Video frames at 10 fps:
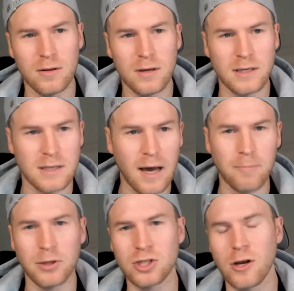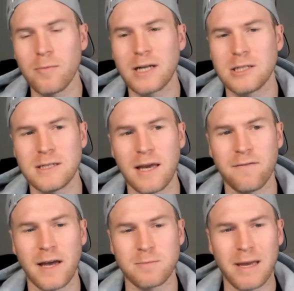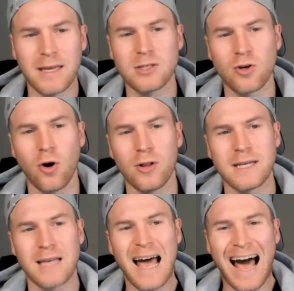he's accomplished so much in DFS, but his goal is,